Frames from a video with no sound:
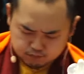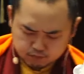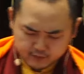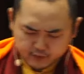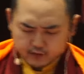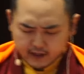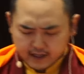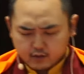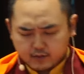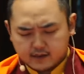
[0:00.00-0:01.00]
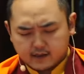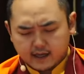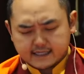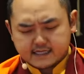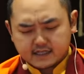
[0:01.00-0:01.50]
So anyway, the
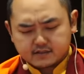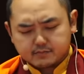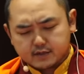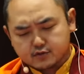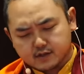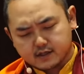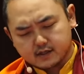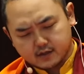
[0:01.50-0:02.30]
attachment to the,